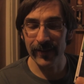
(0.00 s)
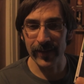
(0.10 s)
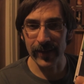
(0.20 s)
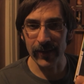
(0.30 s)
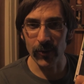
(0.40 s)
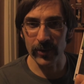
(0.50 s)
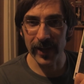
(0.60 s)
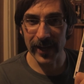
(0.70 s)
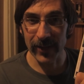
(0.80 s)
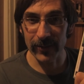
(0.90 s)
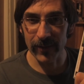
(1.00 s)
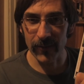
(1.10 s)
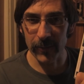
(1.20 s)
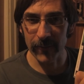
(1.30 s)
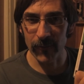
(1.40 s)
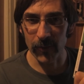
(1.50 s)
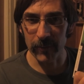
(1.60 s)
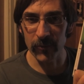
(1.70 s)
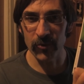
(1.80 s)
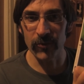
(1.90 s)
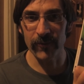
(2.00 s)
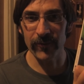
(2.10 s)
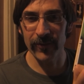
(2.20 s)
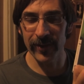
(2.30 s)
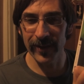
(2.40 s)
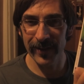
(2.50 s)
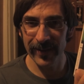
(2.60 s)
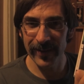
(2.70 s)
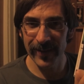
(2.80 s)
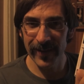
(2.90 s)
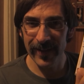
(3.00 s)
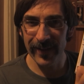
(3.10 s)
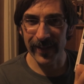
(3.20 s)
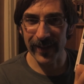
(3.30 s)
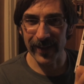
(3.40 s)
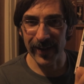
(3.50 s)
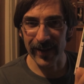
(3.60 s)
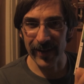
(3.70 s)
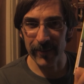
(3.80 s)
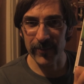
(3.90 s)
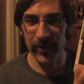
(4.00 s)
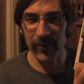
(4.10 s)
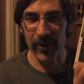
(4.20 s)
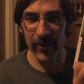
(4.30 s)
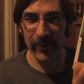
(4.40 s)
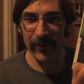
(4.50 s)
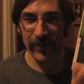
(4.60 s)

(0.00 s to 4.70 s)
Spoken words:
the old lady who lived there before moved... the bureau,